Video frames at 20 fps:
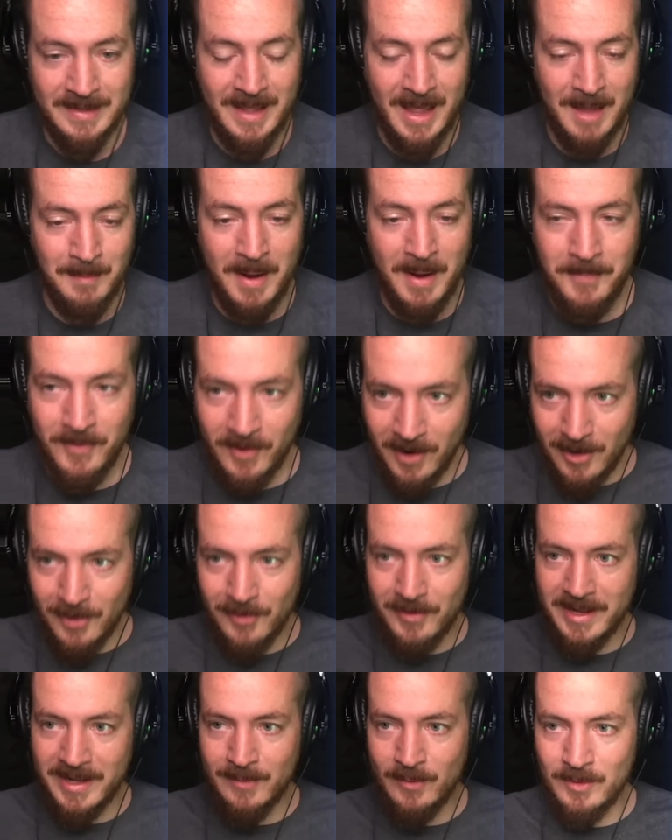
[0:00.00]
Yeah, my
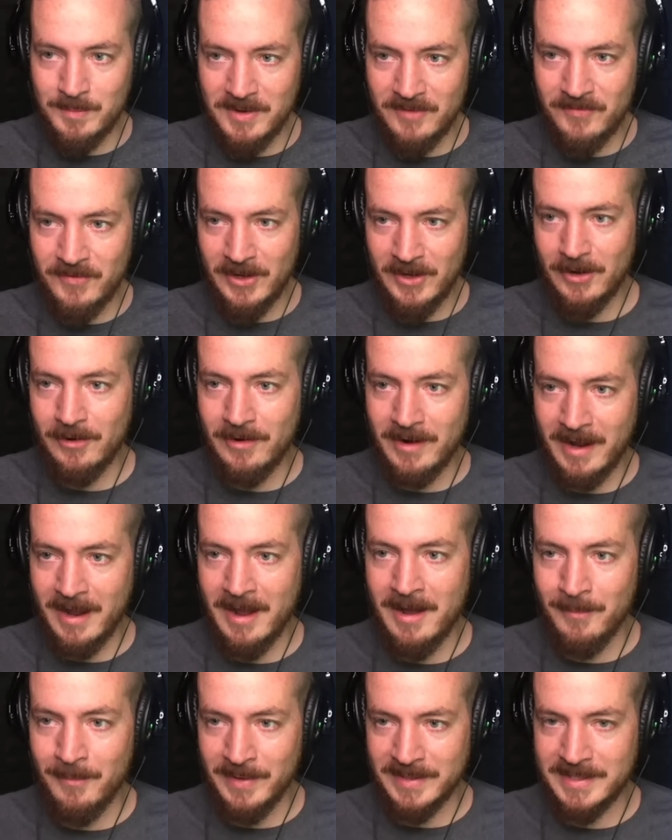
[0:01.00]
priority Uh-oh. would be figuring
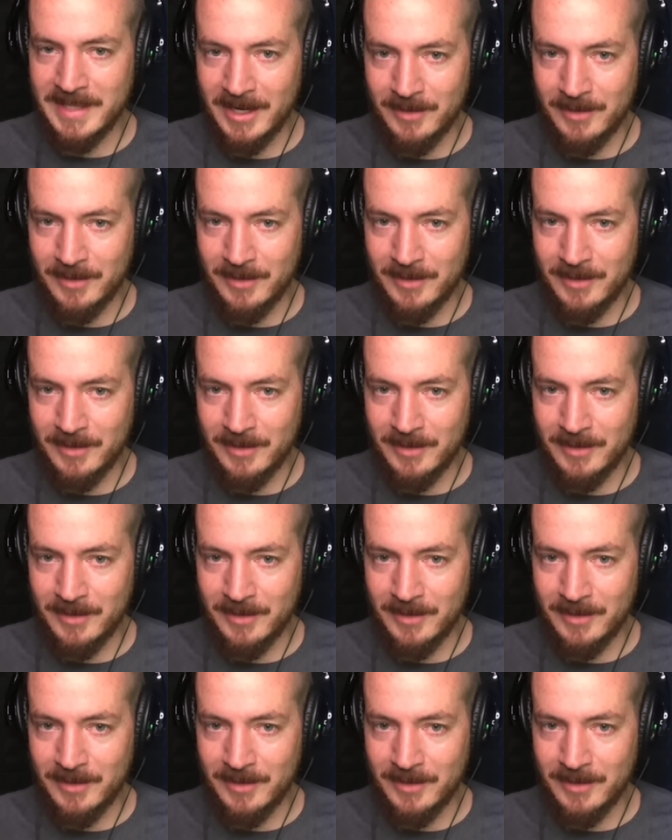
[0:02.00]
out what